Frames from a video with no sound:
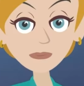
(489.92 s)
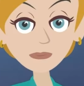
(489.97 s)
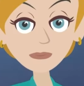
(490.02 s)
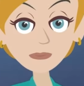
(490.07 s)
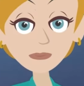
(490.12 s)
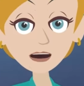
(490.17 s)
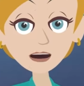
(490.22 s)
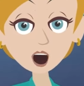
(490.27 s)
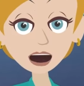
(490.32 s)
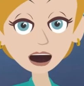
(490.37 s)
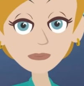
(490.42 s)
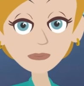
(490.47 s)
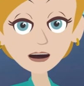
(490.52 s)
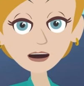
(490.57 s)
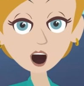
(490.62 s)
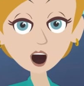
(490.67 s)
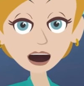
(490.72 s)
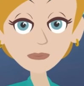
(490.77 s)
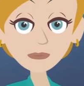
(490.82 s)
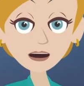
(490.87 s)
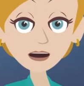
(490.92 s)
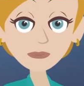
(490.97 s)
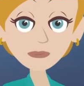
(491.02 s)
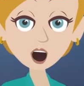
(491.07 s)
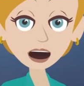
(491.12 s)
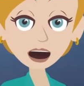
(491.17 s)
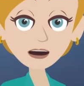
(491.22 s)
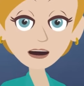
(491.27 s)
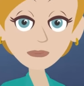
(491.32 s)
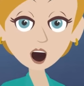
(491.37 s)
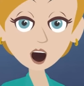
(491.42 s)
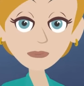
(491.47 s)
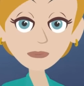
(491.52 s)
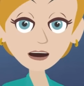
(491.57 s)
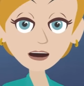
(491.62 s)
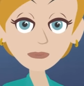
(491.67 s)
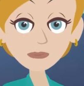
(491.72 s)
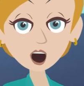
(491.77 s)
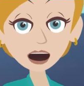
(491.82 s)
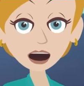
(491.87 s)
thought kept coming
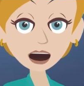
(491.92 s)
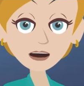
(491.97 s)
back.